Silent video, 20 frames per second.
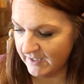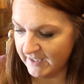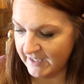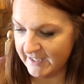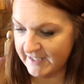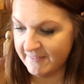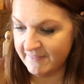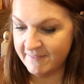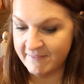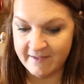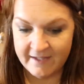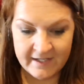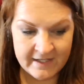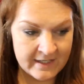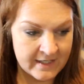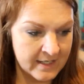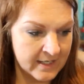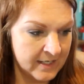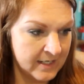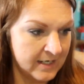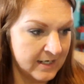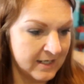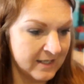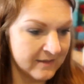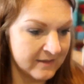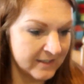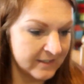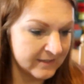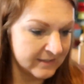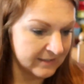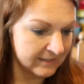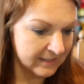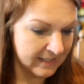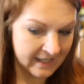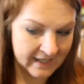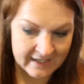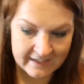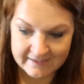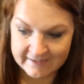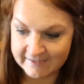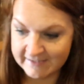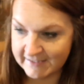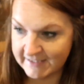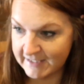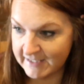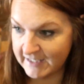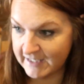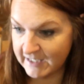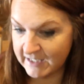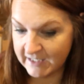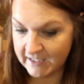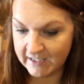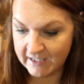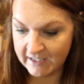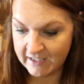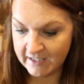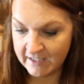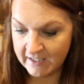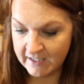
And then I think the last thing,